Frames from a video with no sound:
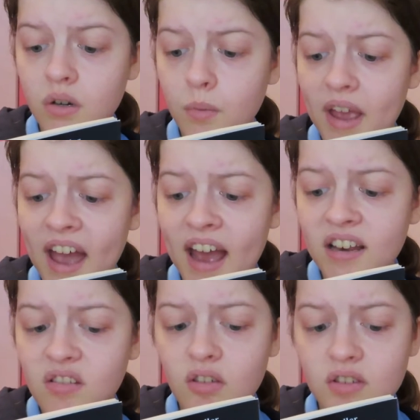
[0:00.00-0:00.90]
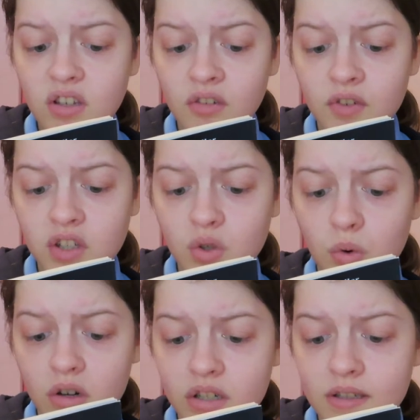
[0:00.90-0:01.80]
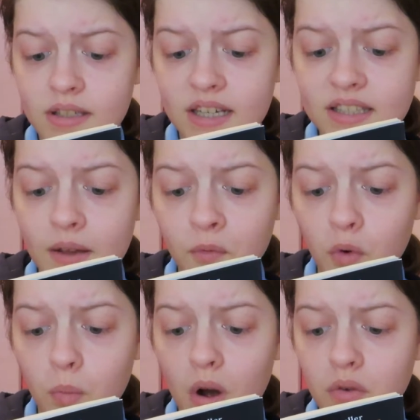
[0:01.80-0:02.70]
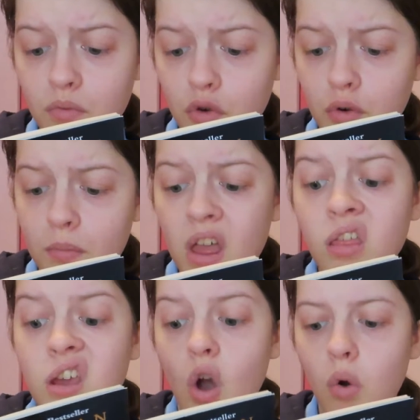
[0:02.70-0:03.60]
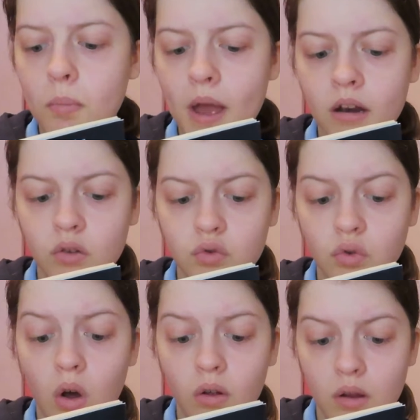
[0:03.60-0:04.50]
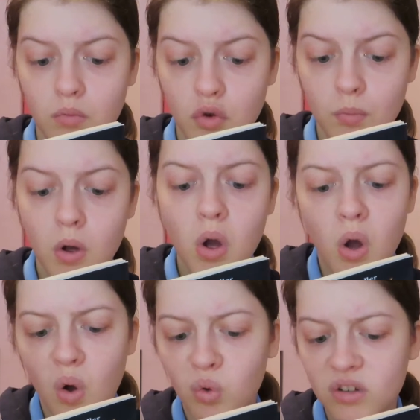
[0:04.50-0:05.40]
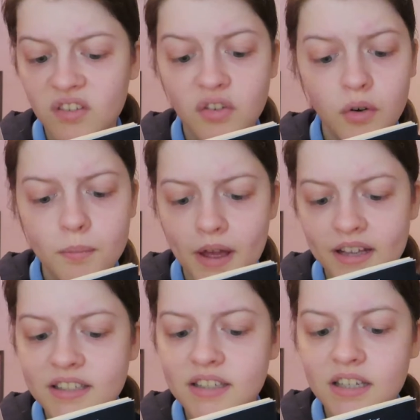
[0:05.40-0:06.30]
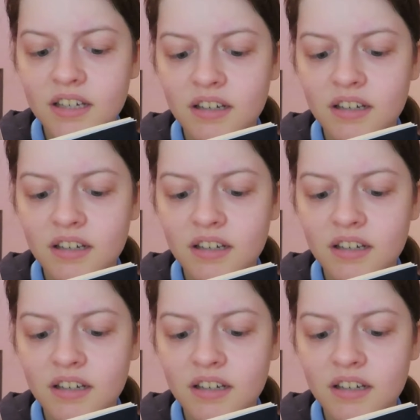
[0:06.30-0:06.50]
We had the servants' quarters, except for one room, the oak-paneled drawing room, only for Bess,